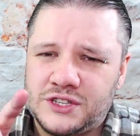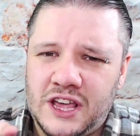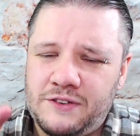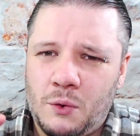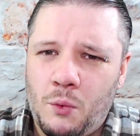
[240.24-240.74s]

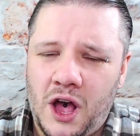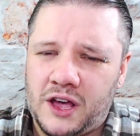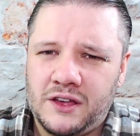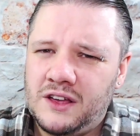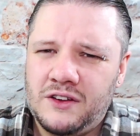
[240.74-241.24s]
safe for
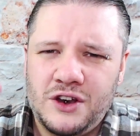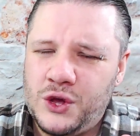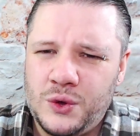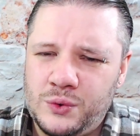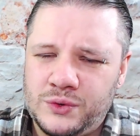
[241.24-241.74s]
work,
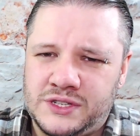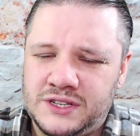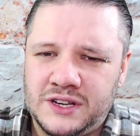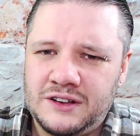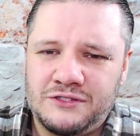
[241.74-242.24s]

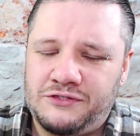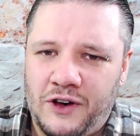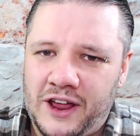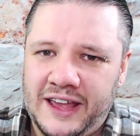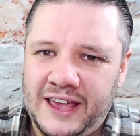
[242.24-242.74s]
news,
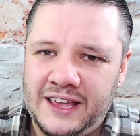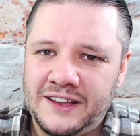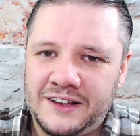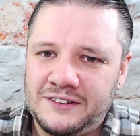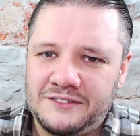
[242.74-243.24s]
funny,
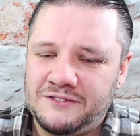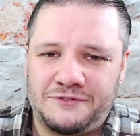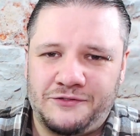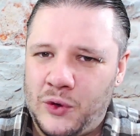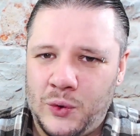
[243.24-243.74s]

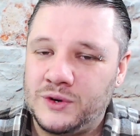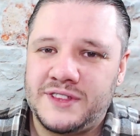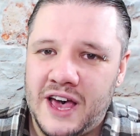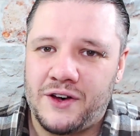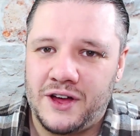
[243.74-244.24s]
food,
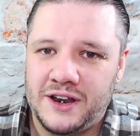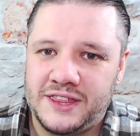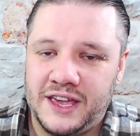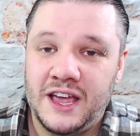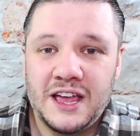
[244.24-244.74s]
that kind of
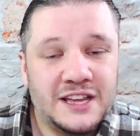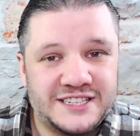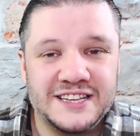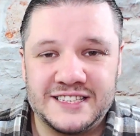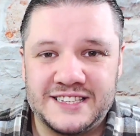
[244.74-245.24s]
thing.
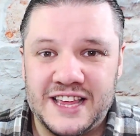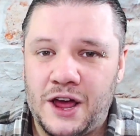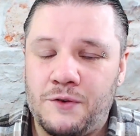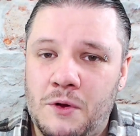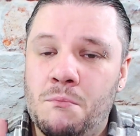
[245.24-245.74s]
Since then,
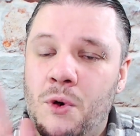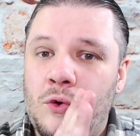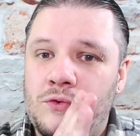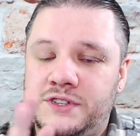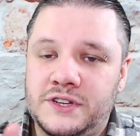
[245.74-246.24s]
I've
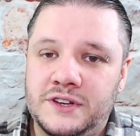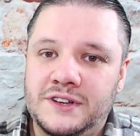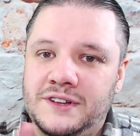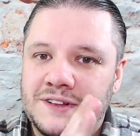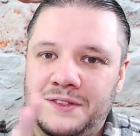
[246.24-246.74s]
removed
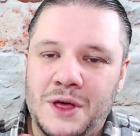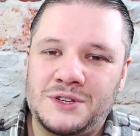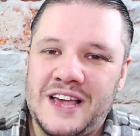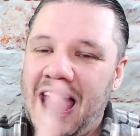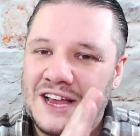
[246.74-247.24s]

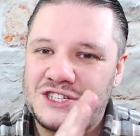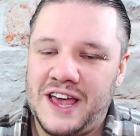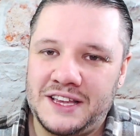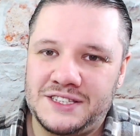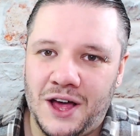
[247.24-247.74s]
those
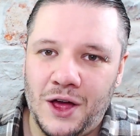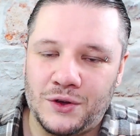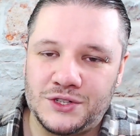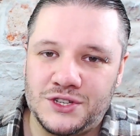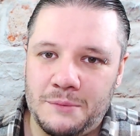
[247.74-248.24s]
hashtags
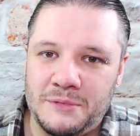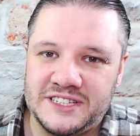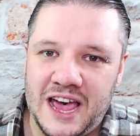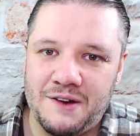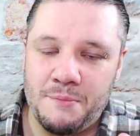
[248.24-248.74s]
alongside
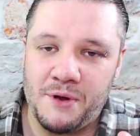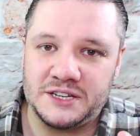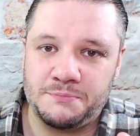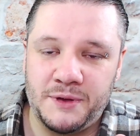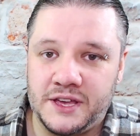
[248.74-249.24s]
Mr. Hairy
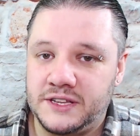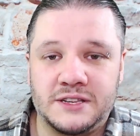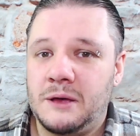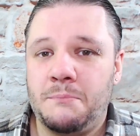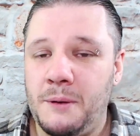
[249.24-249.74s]
Brit because
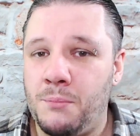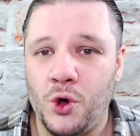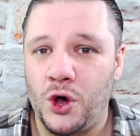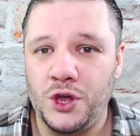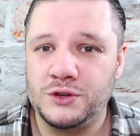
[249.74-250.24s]
people
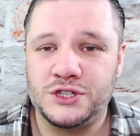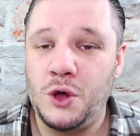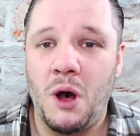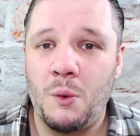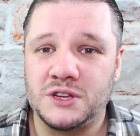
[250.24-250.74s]
got used to
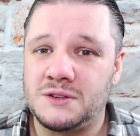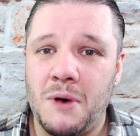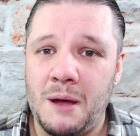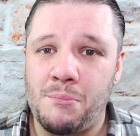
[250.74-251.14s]
who I was and my